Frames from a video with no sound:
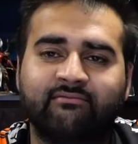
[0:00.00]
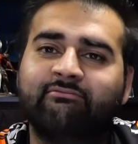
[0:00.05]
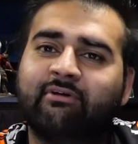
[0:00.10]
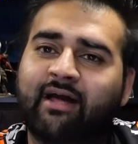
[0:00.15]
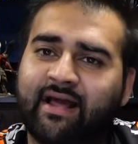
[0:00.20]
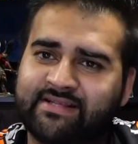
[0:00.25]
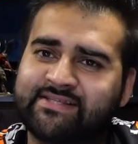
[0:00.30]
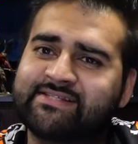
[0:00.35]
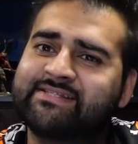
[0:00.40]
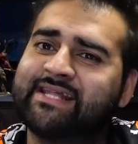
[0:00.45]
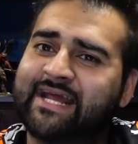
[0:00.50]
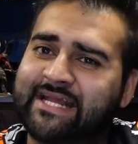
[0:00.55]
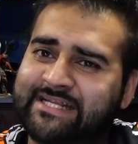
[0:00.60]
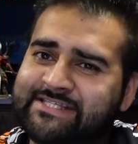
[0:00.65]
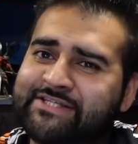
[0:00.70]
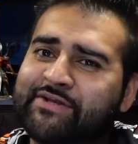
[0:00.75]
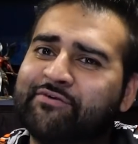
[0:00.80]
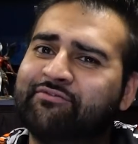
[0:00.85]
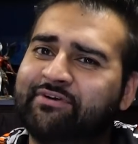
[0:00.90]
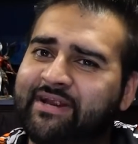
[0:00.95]

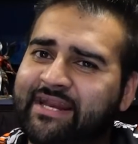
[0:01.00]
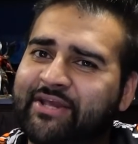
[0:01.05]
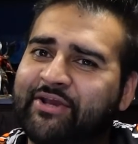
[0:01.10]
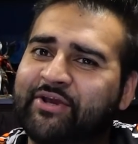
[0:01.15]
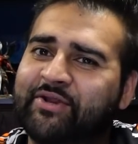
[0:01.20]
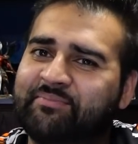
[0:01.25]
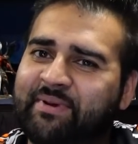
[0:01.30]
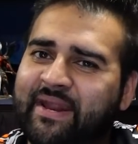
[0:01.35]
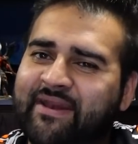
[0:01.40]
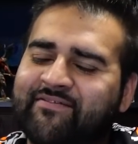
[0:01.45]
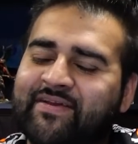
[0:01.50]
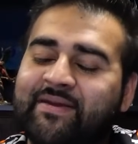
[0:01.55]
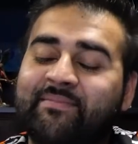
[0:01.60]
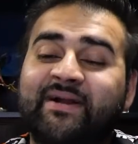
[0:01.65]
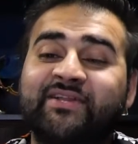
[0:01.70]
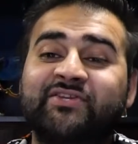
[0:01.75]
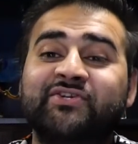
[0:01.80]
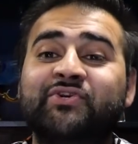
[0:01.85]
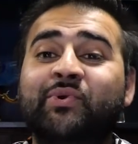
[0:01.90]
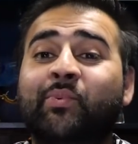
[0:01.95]
that's a really good benefit.
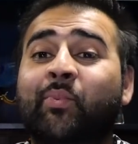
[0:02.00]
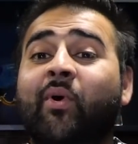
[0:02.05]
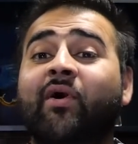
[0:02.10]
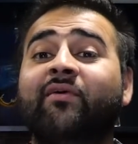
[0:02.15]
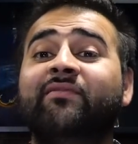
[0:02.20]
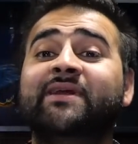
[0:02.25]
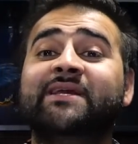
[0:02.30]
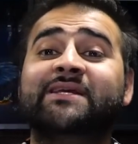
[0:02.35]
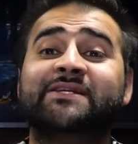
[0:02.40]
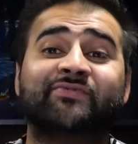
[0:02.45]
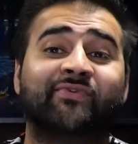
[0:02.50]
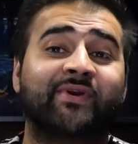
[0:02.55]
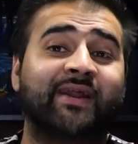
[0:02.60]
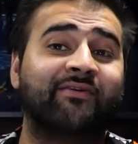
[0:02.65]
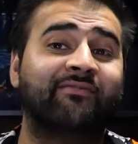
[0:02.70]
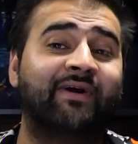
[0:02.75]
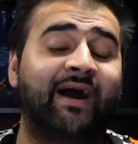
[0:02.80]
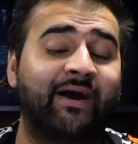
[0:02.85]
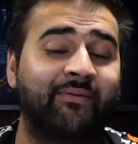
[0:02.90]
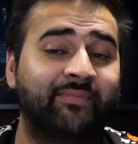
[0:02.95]
Imagine your warriors
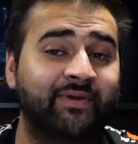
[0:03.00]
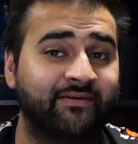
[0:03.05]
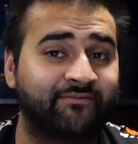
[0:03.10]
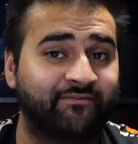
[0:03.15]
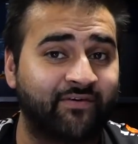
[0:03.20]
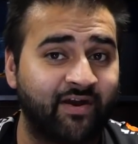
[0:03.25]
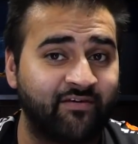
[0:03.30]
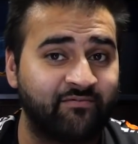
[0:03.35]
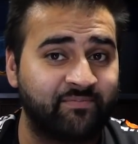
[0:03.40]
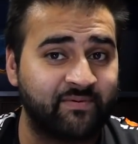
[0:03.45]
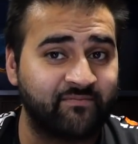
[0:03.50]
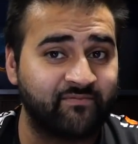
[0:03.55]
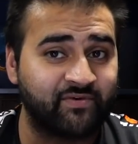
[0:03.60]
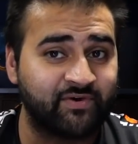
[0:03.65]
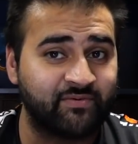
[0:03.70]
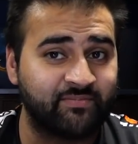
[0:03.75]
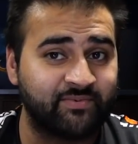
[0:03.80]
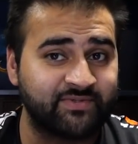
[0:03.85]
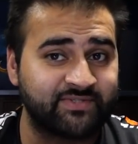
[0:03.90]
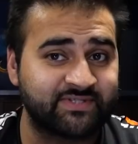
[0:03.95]
running around with a 5-up
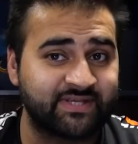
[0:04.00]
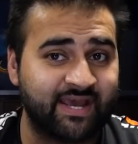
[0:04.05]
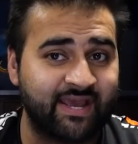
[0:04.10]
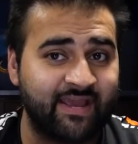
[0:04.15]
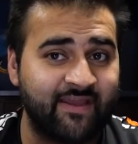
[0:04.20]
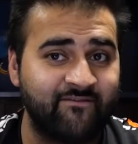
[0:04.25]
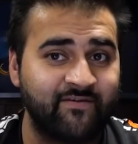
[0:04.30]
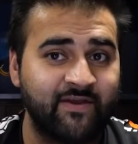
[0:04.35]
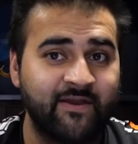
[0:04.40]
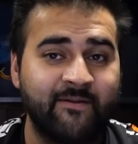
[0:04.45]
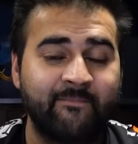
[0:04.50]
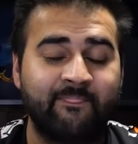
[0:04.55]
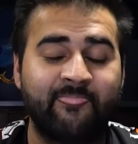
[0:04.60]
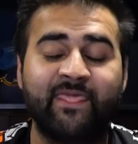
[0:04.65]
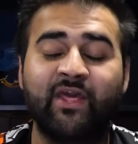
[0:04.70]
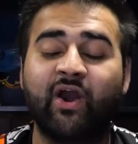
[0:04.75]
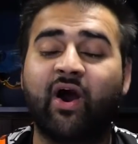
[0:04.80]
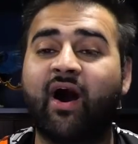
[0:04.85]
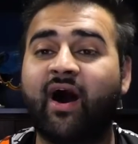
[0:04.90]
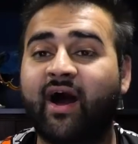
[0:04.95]
invulnerable save.
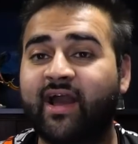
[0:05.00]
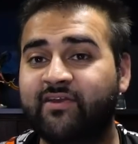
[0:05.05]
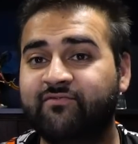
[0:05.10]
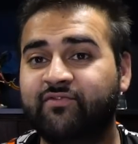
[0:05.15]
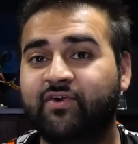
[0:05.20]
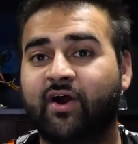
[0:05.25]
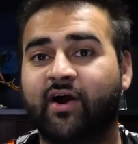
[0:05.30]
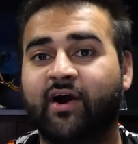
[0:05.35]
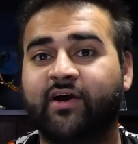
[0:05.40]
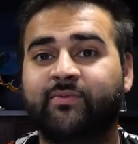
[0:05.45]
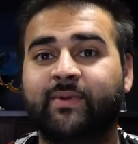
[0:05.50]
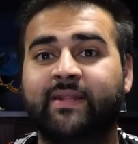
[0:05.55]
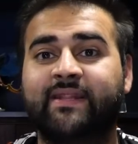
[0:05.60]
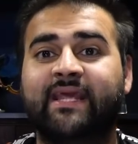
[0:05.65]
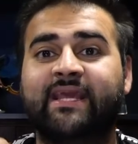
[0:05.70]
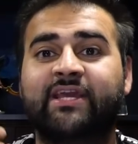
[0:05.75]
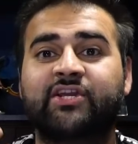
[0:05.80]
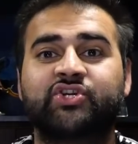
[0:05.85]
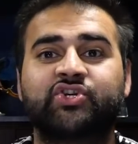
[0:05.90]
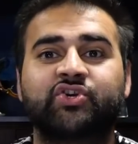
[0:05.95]
Your Hive Guard,
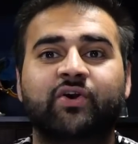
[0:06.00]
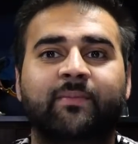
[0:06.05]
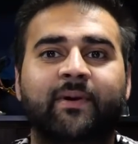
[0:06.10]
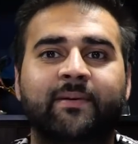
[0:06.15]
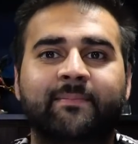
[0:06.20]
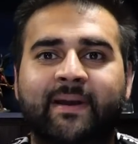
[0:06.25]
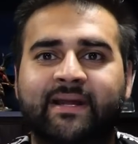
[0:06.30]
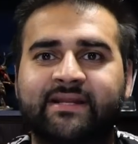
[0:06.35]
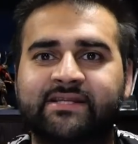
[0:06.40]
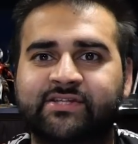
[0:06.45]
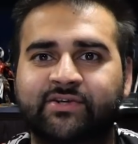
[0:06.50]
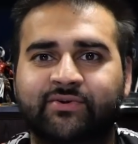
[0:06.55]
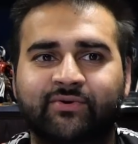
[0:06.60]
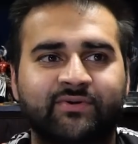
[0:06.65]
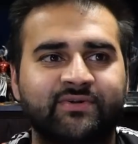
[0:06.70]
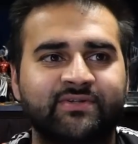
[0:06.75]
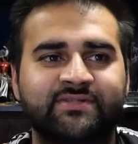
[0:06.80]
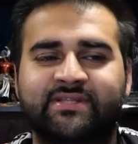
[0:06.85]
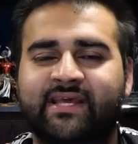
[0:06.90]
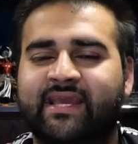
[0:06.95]
when they get shot by
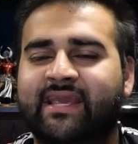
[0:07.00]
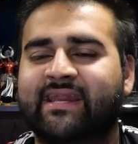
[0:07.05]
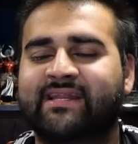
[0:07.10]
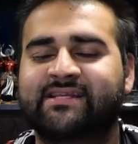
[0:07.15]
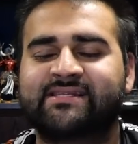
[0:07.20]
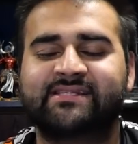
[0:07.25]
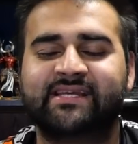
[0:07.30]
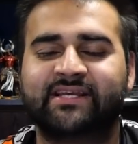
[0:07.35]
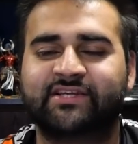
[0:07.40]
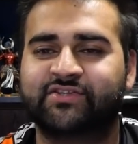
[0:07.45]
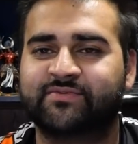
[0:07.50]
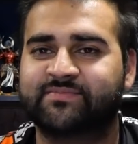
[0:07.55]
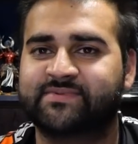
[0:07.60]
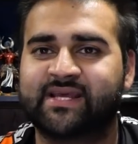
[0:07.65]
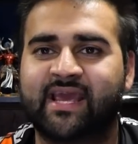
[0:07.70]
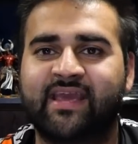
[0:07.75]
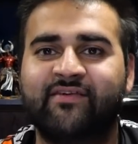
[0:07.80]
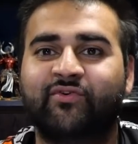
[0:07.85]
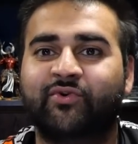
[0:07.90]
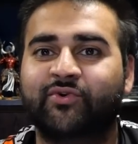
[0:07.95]
manticores, they get a 6-up
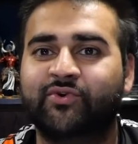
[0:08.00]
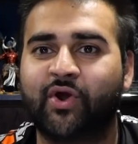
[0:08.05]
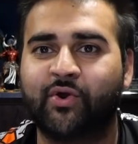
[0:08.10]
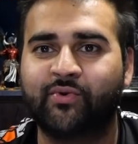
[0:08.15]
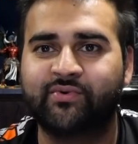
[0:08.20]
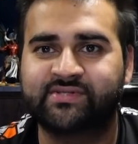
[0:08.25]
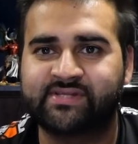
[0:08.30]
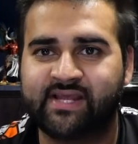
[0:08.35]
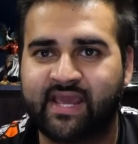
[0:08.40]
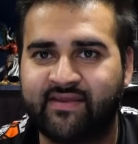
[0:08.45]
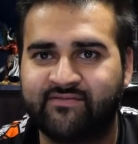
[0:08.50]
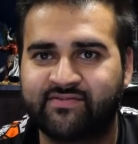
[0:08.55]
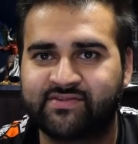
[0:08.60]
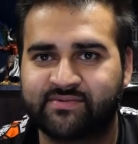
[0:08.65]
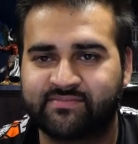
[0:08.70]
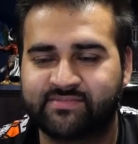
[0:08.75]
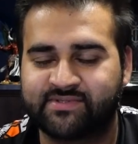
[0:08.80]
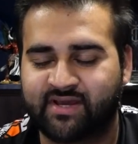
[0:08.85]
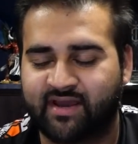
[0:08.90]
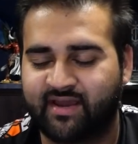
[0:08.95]
save or no save
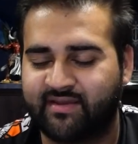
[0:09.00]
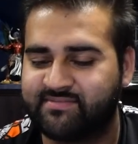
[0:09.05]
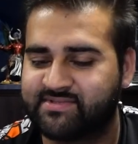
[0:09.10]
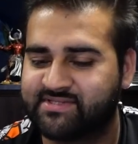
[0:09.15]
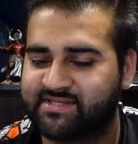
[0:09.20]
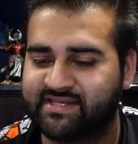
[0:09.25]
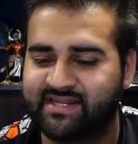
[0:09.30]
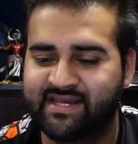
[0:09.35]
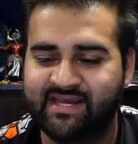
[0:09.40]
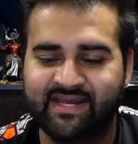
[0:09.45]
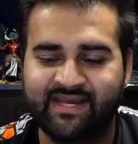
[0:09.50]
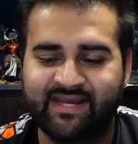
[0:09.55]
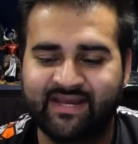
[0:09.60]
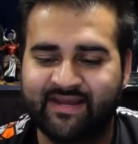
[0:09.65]
sometimes. And